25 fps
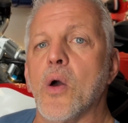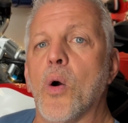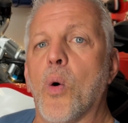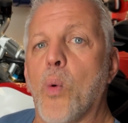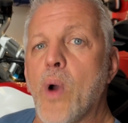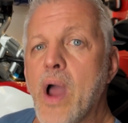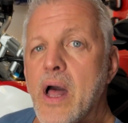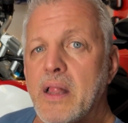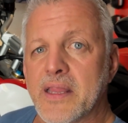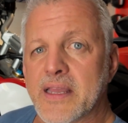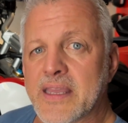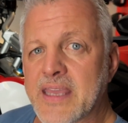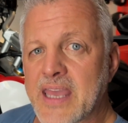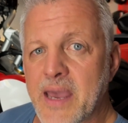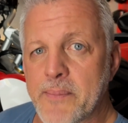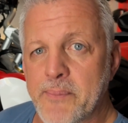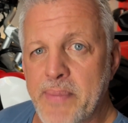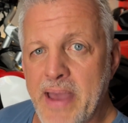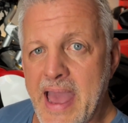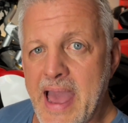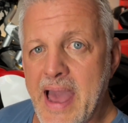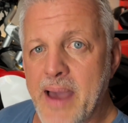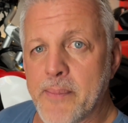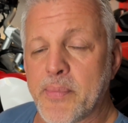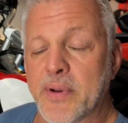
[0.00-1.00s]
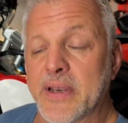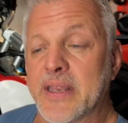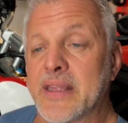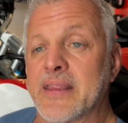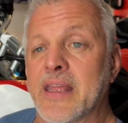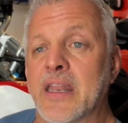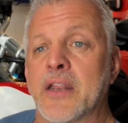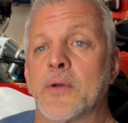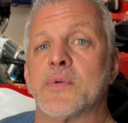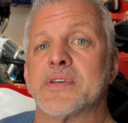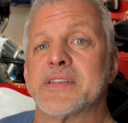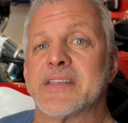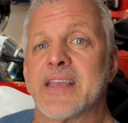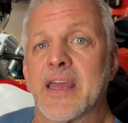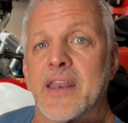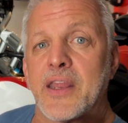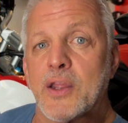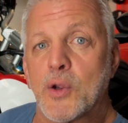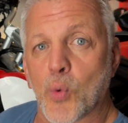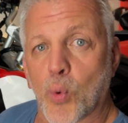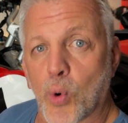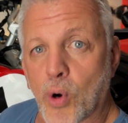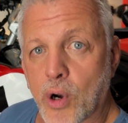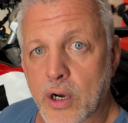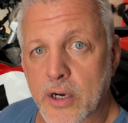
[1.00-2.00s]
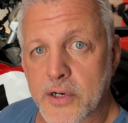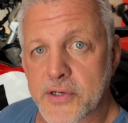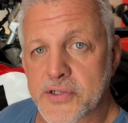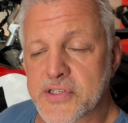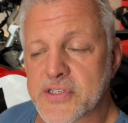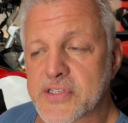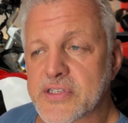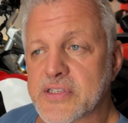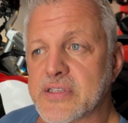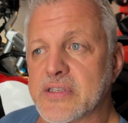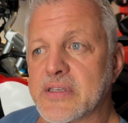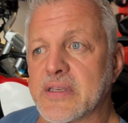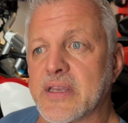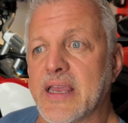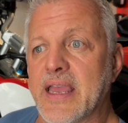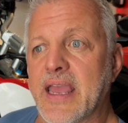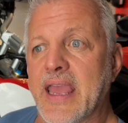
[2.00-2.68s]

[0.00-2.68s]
Well, it kept happening, then it was getting worse,